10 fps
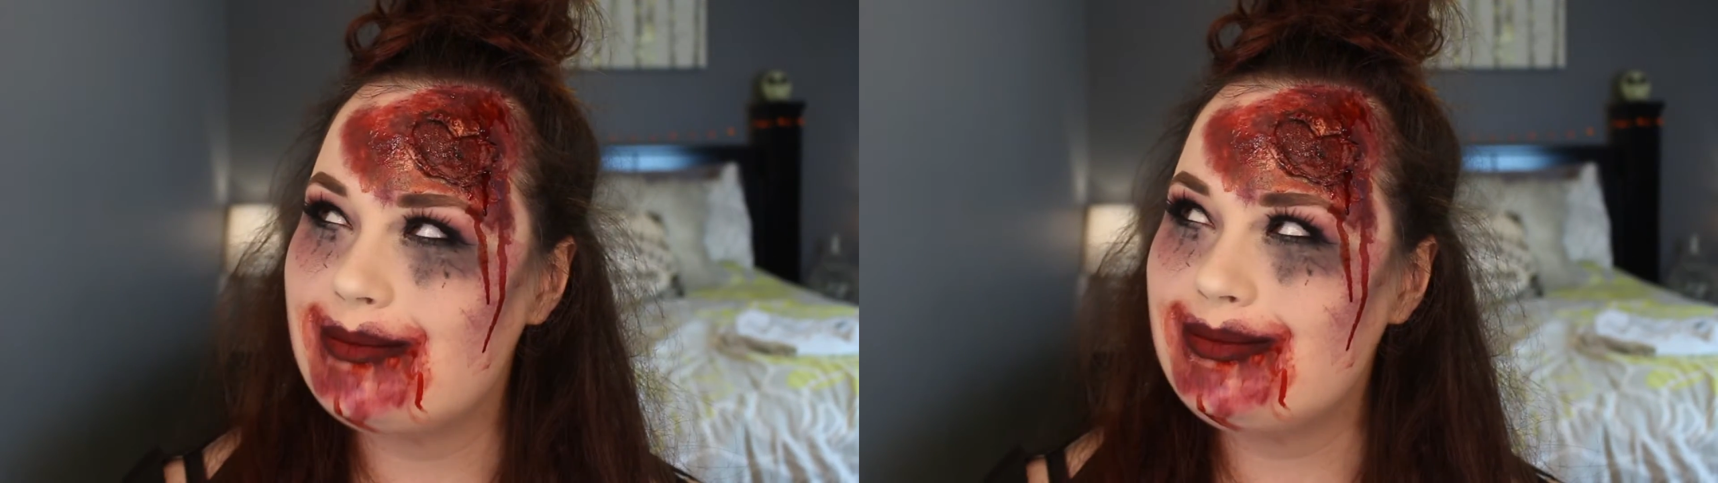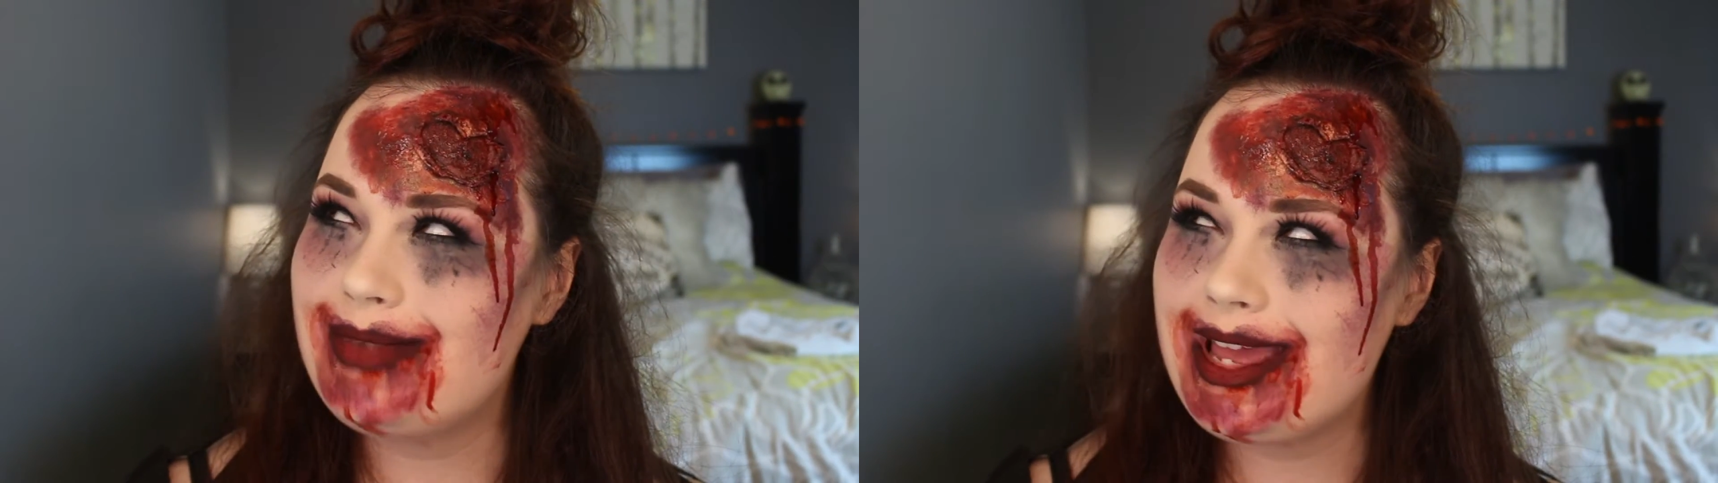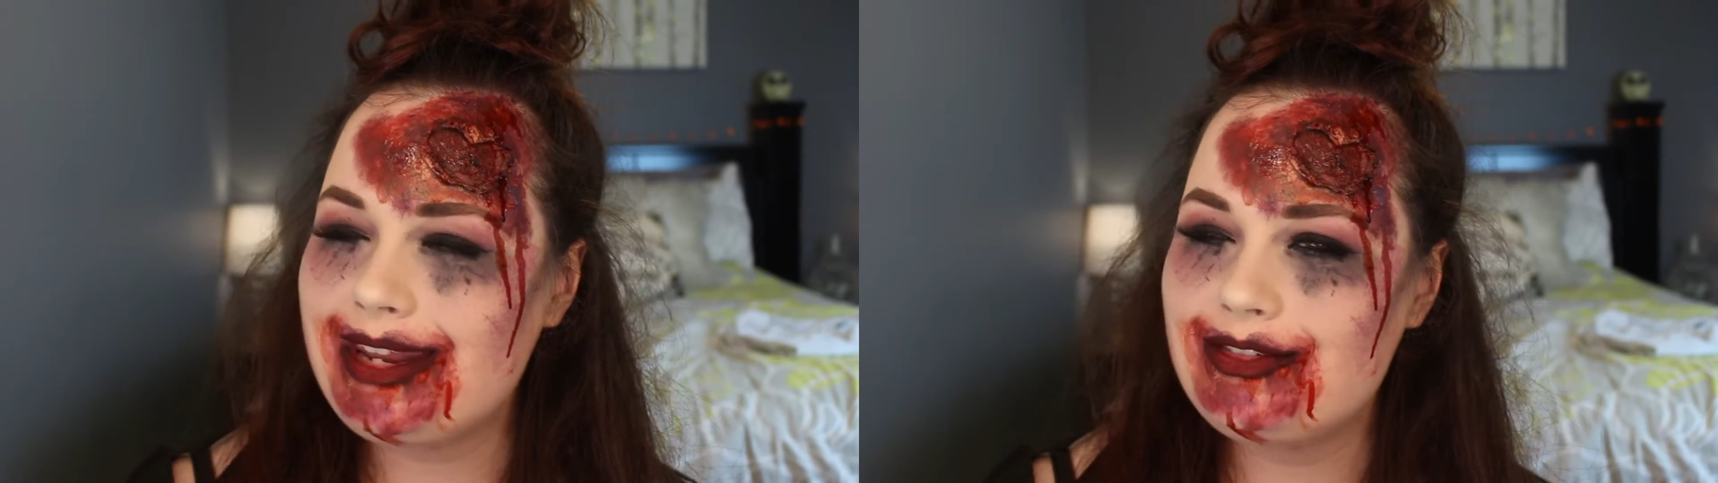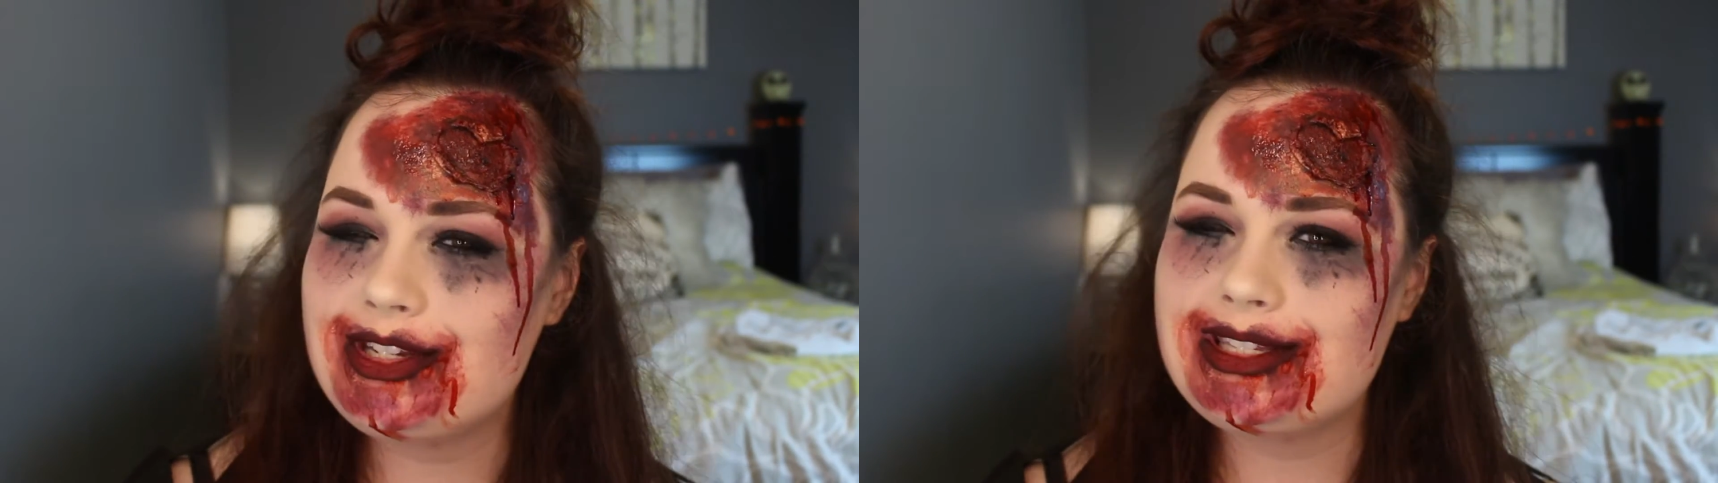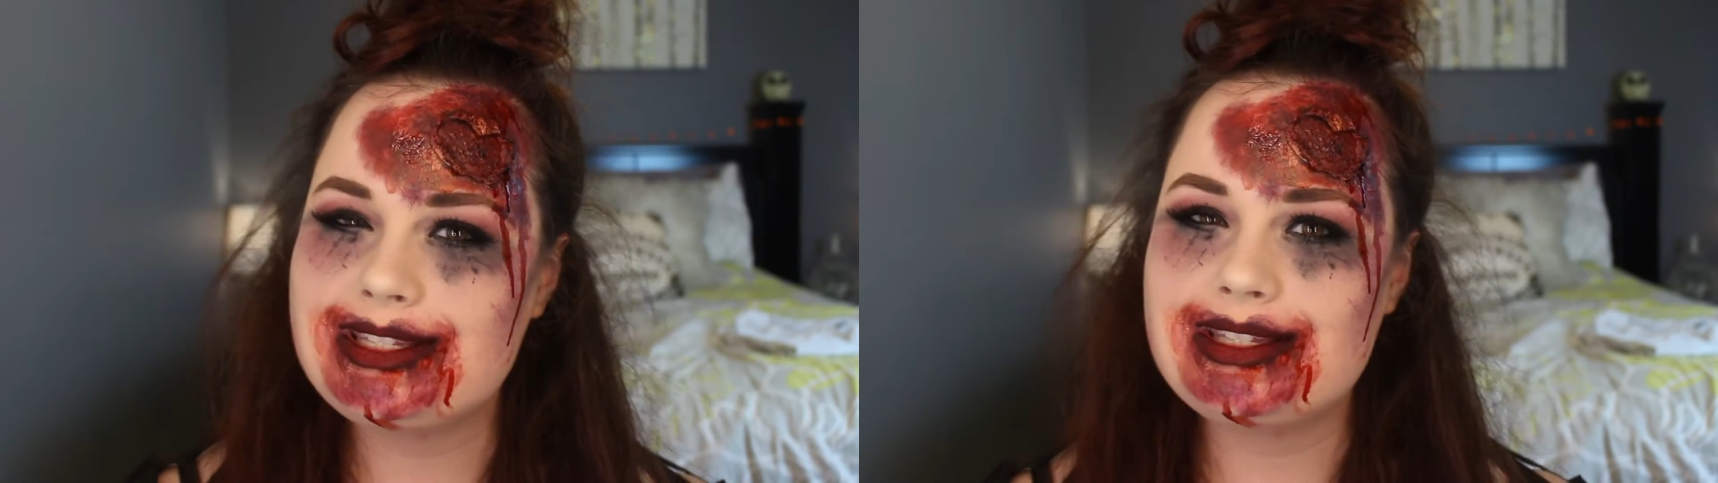might have
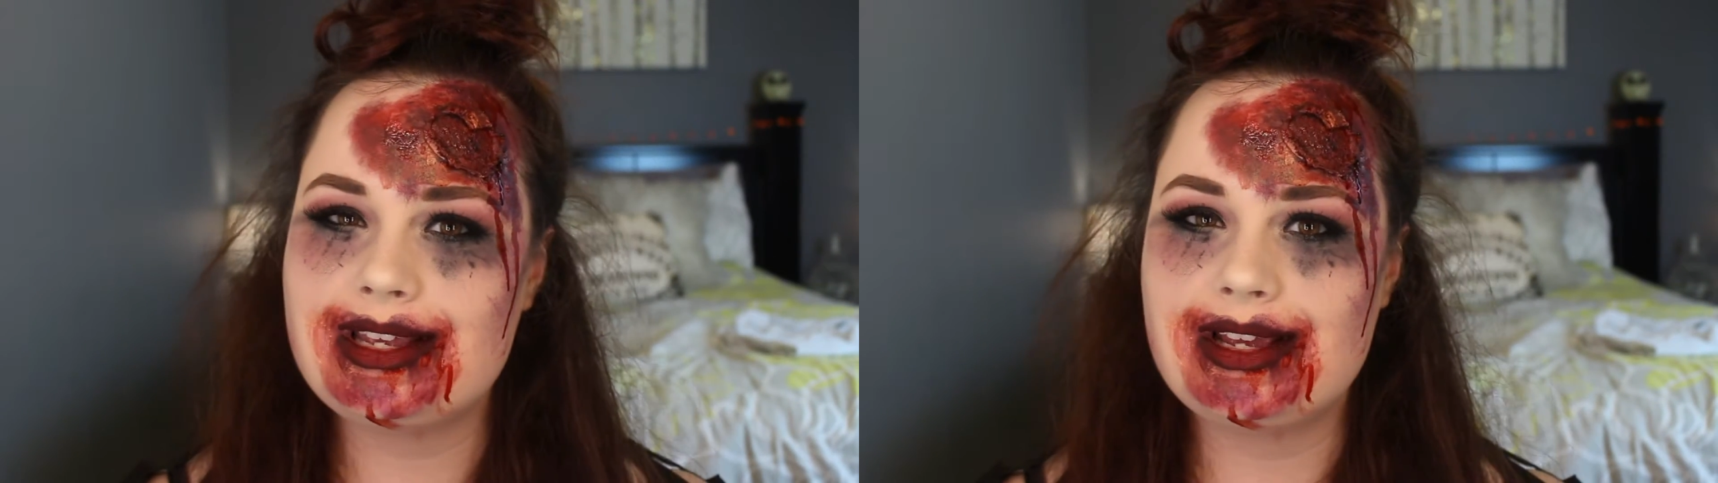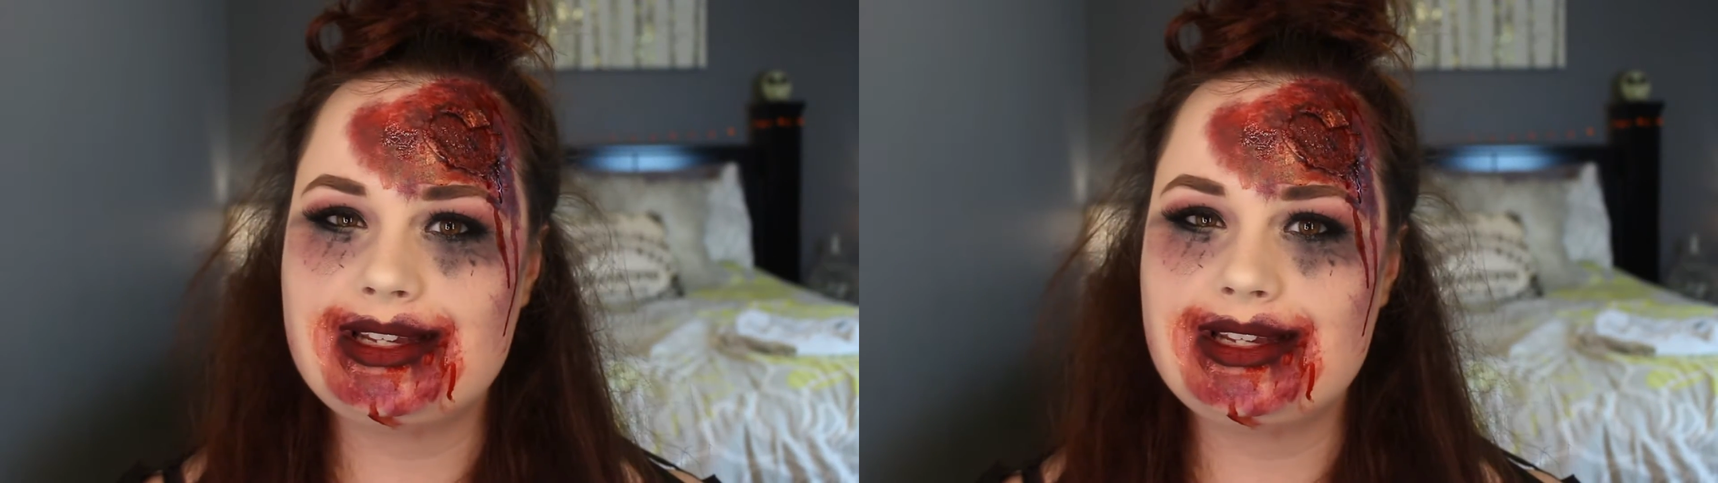just